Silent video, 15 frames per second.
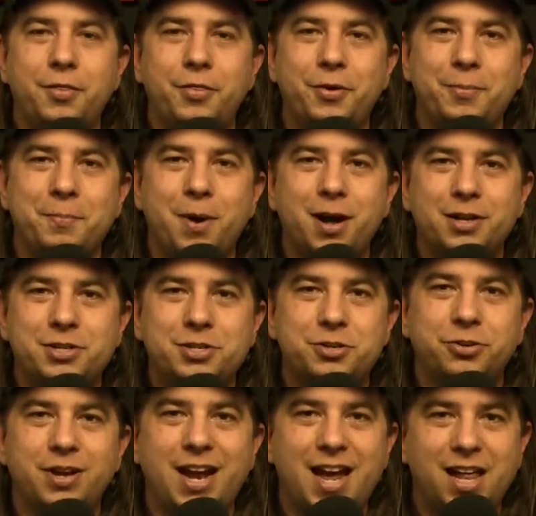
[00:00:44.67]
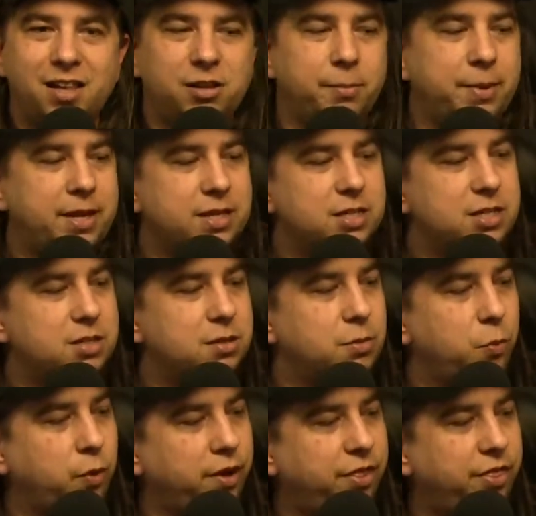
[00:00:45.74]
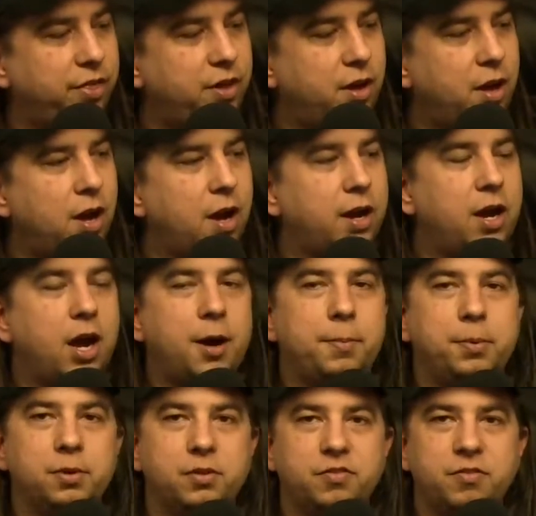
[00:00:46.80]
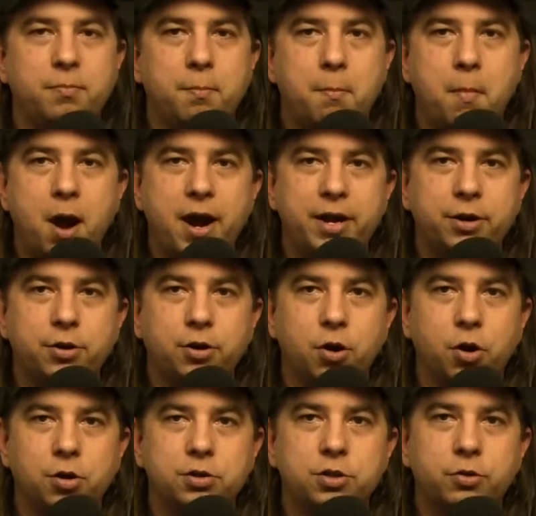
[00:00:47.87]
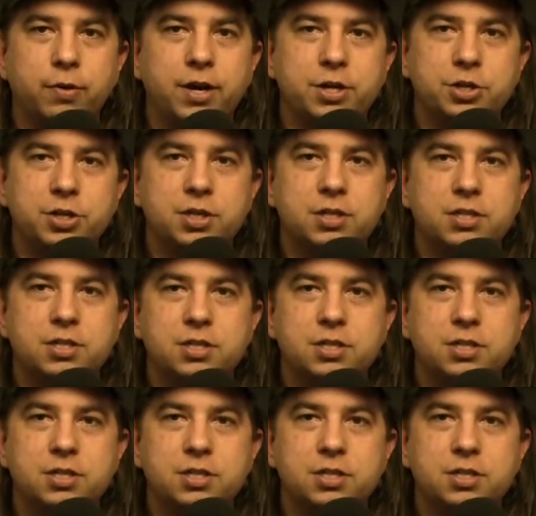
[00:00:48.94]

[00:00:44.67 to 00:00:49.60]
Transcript: the Monster Elements with a couple of minor alterations.